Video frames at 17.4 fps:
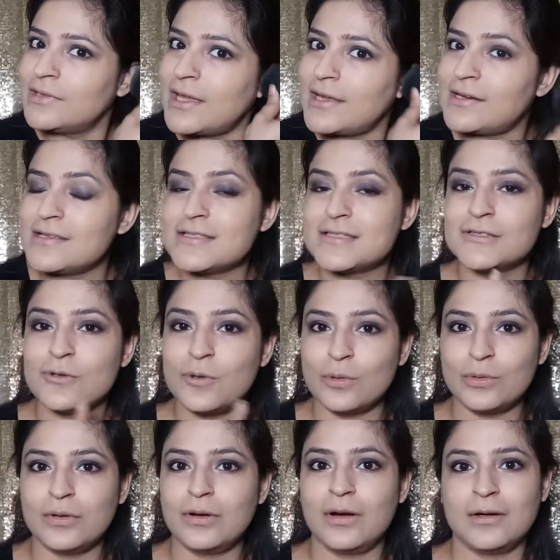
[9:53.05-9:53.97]
there is
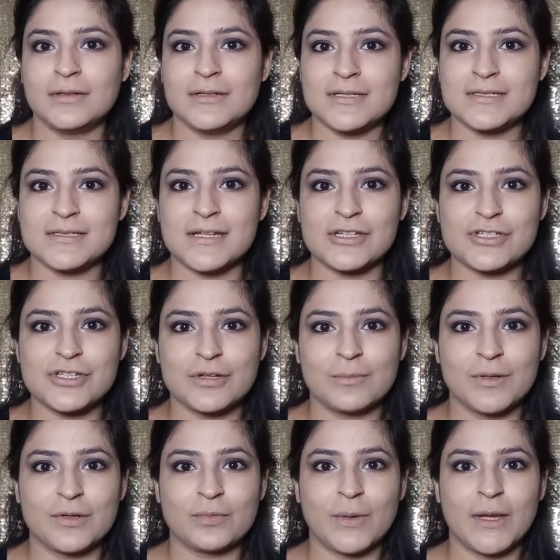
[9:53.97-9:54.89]
no
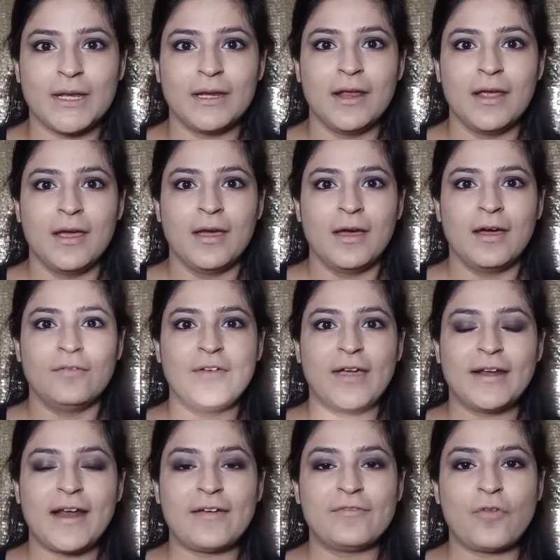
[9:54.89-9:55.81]
distinction between
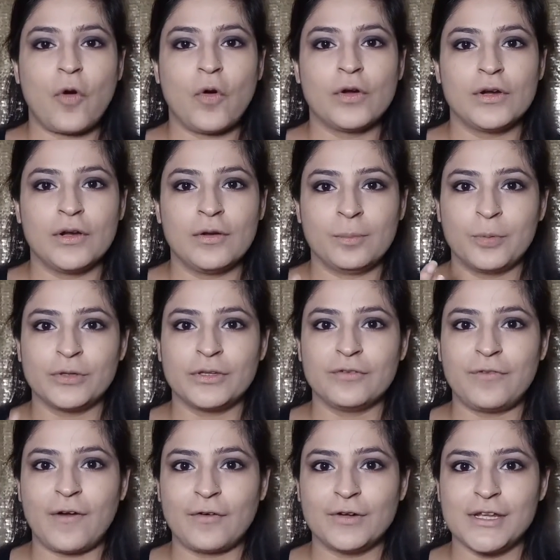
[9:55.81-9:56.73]
where I've
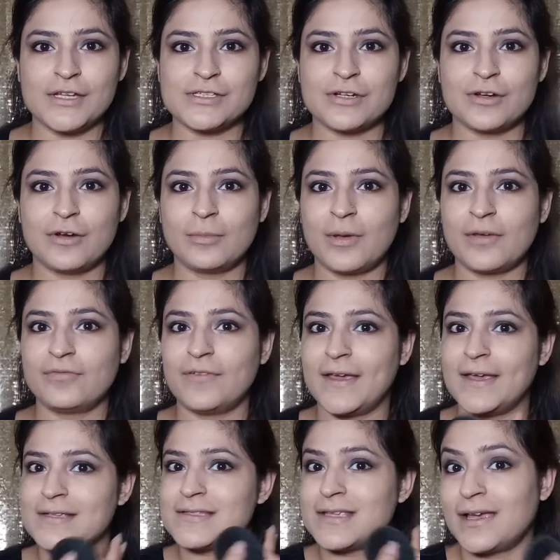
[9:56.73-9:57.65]
put the foundation on my
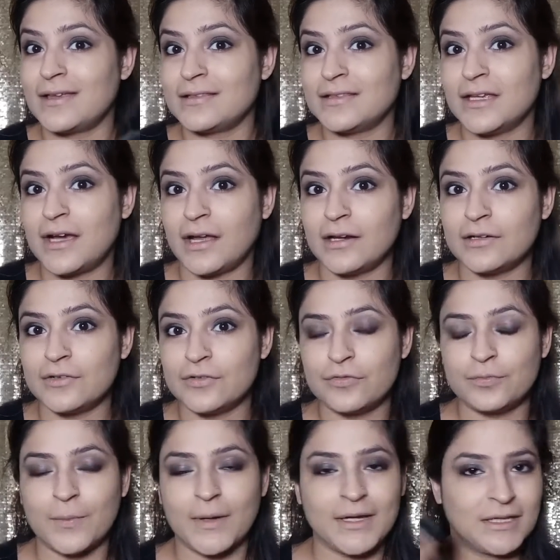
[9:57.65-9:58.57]
face and the color
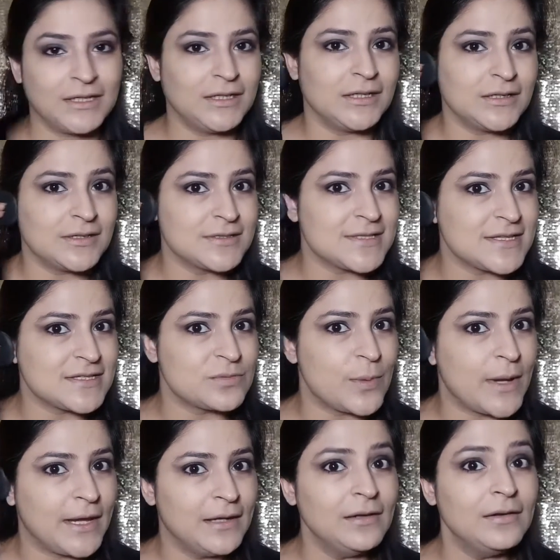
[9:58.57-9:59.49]
of my ears
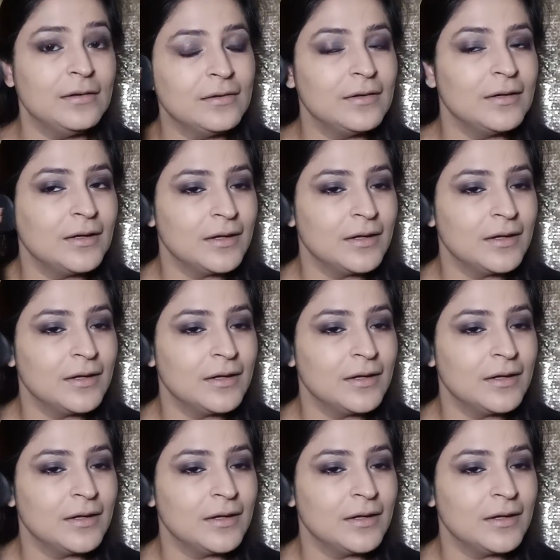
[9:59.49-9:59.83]
as well.